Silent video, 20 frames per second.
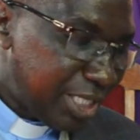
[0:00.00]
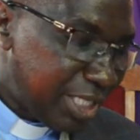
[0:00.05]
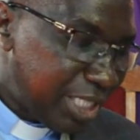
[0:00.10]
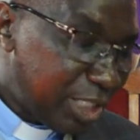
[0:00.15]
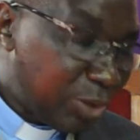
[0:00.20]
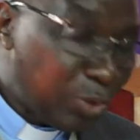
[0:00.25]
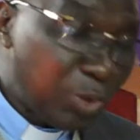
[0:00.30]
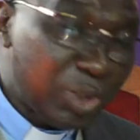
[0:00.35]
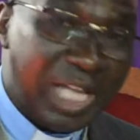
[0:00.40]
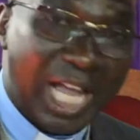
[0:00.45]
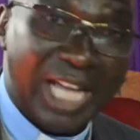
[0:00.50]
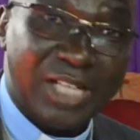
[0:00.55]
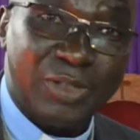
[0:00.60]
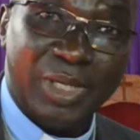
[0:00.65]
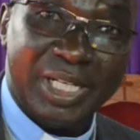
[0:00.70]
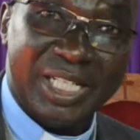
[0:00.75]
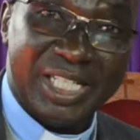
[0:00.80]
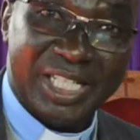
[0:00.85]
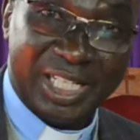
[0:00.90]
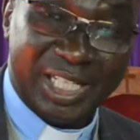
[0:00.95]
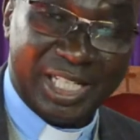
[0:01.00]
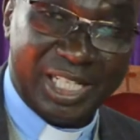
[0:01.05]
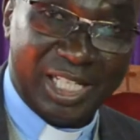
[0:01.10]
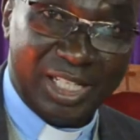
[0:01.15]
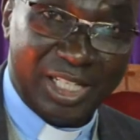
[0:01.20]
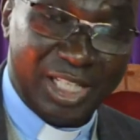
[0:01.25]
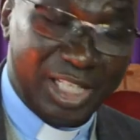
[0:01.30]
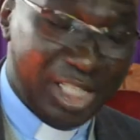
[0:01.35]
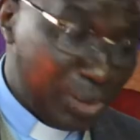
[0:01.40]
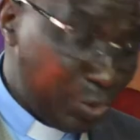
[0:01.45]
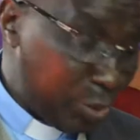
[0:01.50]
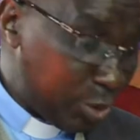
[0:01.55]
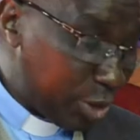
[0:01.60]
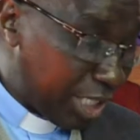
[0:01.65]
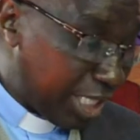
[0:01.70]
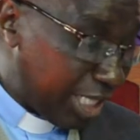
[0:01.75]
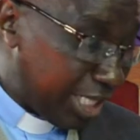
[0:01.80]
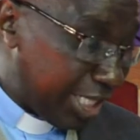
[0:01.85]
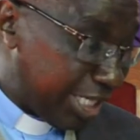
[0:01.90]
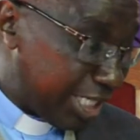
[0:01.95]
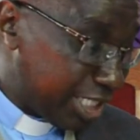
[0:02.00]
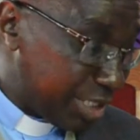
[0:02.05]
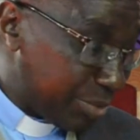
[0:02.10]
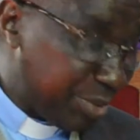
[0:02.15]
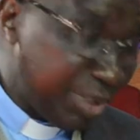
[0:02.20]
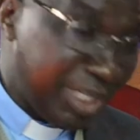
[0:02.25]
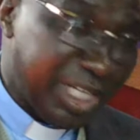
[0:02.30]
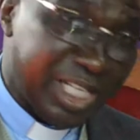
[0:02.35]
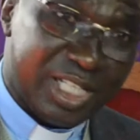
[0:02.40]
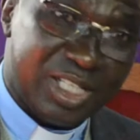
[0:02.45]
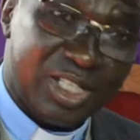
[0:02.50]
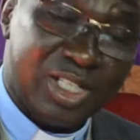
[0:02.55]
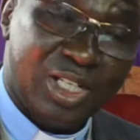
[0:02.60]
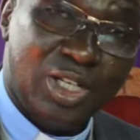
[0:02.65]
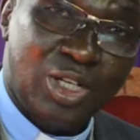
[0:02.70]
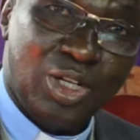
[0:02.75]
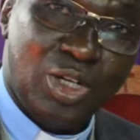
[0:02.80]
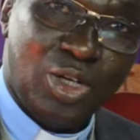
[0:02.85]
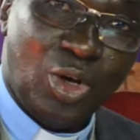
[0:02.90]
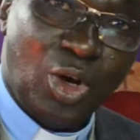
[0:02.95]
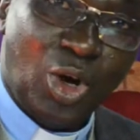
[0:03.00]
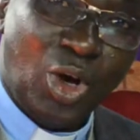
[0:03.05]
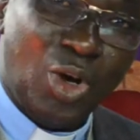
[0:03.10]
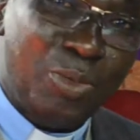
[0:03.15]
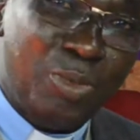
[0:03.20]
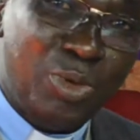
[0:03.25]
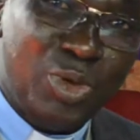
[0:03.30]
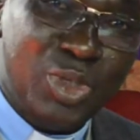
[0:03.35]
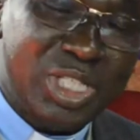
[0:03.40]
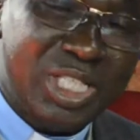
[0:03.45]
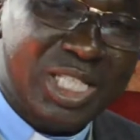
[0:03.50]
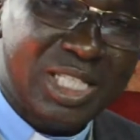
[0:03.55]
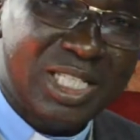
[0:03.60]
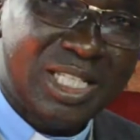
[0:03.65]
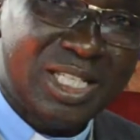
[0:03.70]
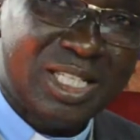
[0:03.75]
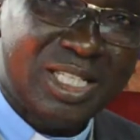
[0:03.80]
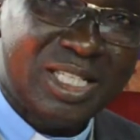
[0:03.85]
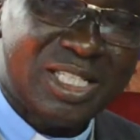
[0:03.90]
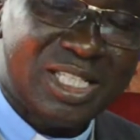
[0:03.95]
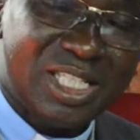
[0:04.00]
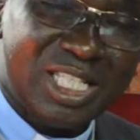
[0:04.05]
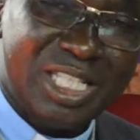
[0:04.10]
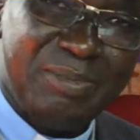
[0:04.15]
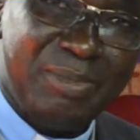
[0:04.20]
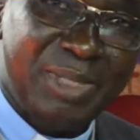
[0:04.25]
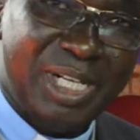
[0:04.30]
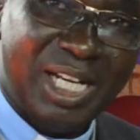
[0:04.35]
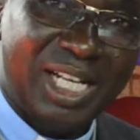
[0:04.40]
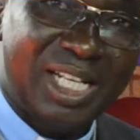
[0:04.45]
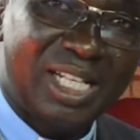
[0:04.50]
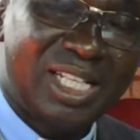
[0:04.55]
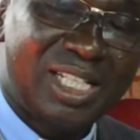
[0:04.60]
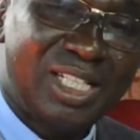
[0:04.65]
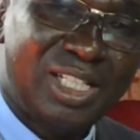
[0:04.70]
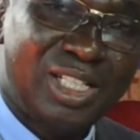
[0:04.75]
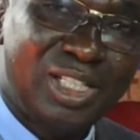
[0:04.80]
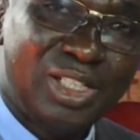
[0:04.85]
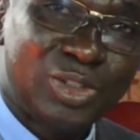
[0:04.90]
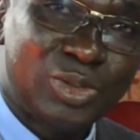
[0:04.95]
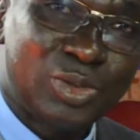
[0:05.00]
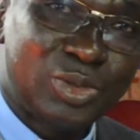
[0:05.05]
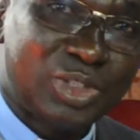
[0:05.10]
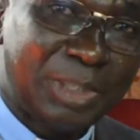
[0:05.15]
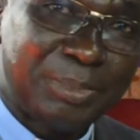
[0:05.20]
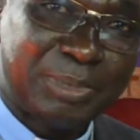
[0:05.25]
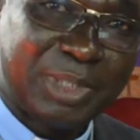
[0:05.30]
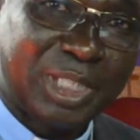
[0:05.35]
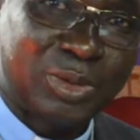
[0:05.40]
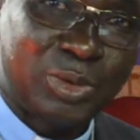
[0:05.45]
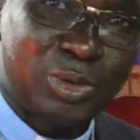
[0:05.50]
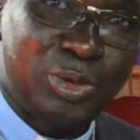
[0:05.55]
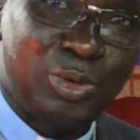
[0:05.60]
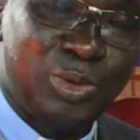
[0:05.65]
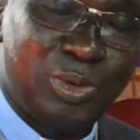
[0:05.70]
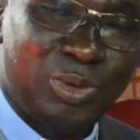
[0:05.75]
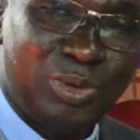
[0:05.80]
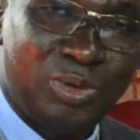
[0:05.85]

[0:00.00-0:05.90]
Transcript: it was actually shaken. This was another experience almost similar to chapter 2